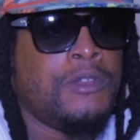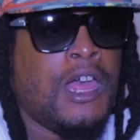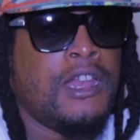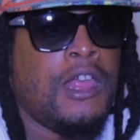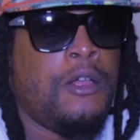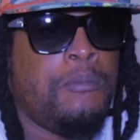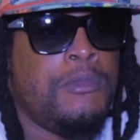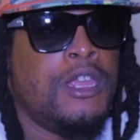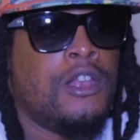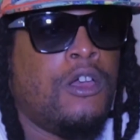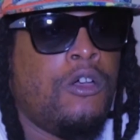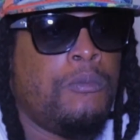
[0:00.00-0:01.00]
that helped me
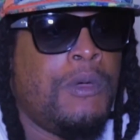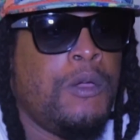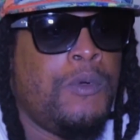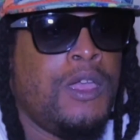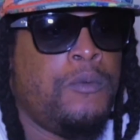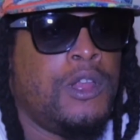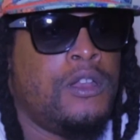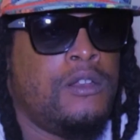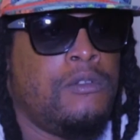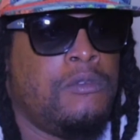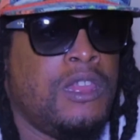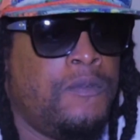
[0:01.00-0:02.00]
along my way with
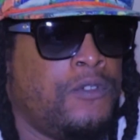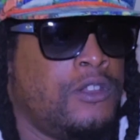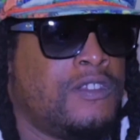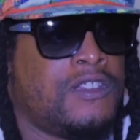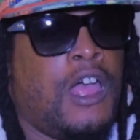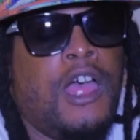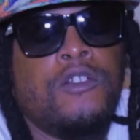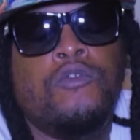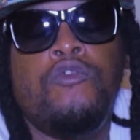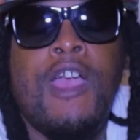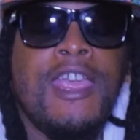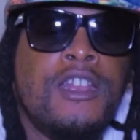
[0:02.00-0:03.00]
even
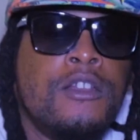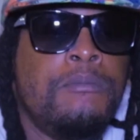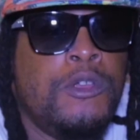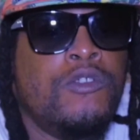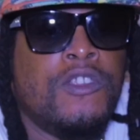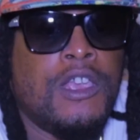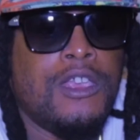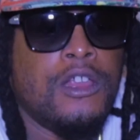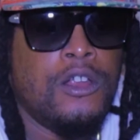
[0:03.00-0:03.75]
starting writing music,